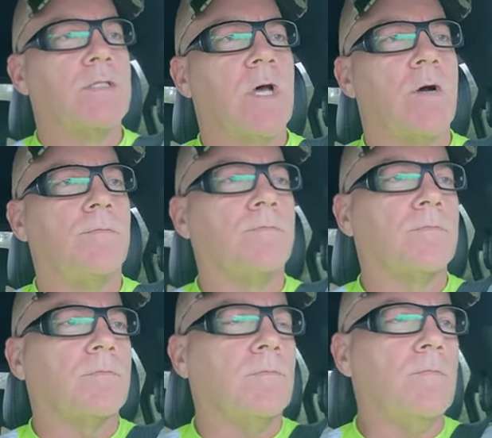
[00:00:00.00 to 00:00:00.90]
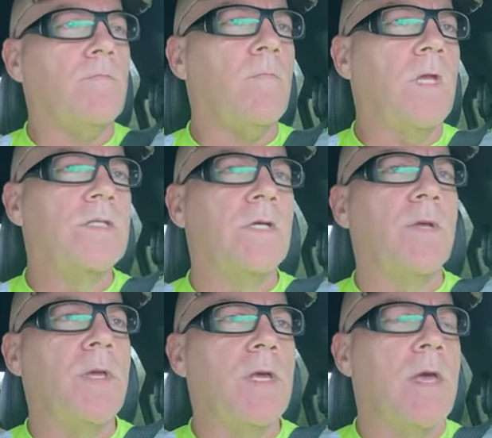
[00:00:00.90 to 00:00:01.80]
So it's going
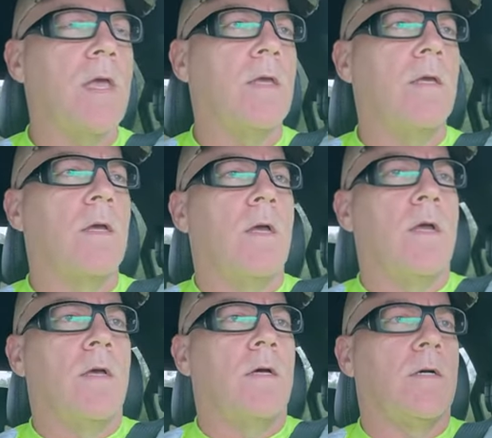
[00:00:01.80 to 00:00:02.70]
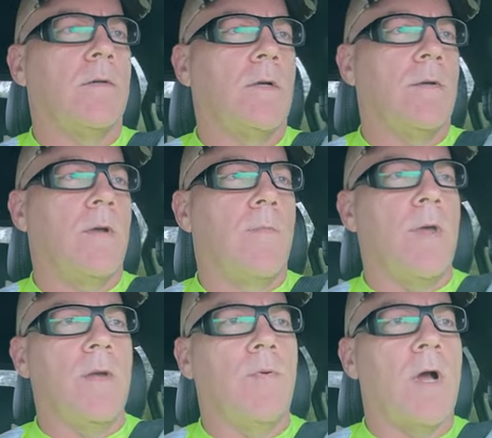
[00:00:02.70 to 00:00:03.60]
to be a, uh, a
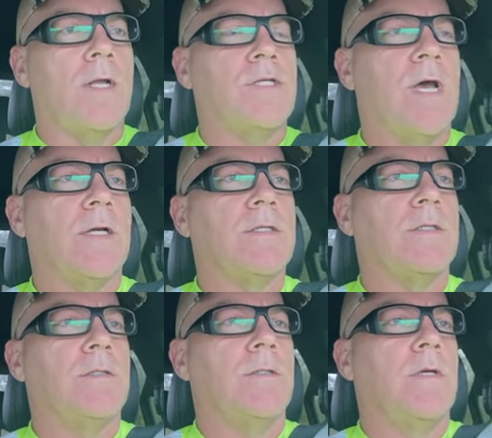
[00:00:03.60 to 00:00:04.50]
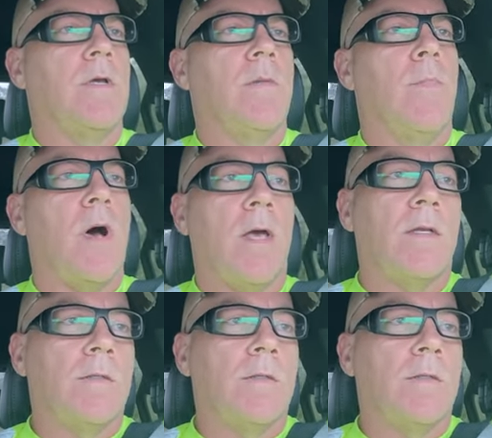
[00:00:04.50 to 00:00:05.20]
big project, but